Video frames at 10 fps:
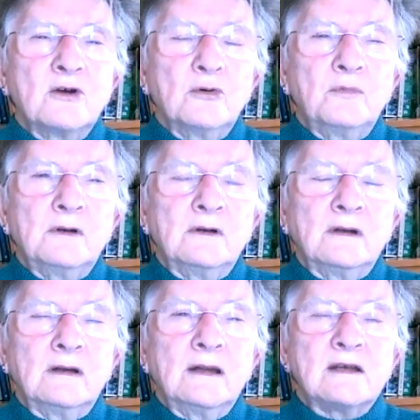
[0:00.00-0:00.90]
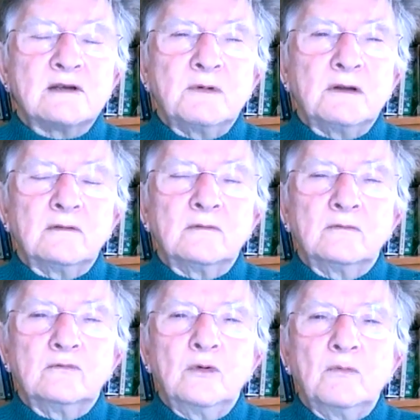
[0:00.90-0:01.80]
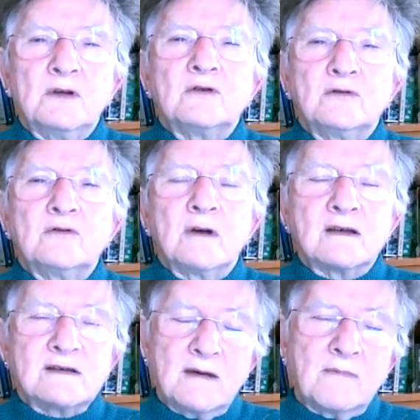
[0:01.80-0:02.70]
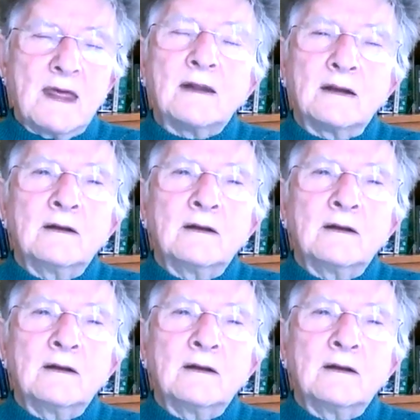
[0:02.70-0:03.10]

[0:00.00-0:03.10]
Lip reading: open lesbian woman to accept that.